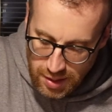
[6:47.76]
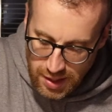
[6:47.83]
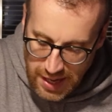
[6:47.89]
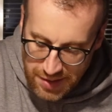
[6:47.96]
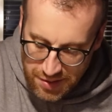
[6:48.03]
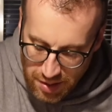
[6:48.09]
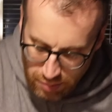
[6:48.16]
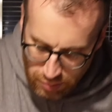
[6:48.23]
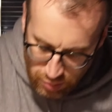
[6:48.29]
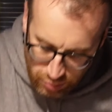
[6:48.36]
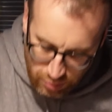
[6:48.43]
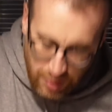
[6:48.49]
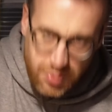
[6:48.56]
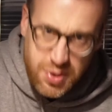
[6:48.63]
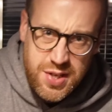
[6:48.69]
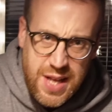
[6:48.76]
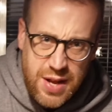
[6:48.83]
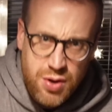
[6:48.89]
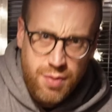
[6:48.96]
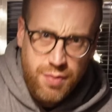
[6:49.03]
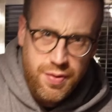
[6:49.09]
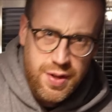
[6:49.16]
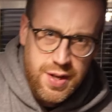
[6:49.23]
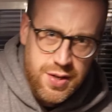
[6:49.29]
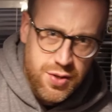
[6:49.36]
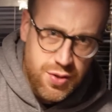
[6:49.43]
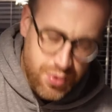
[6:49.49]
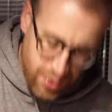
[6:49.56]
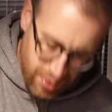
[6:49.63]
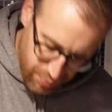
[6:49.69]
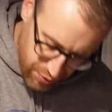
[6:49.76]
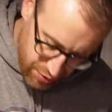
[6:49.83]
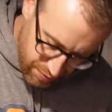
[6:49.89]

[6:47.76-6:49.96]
I'm going to stand up for this so I can put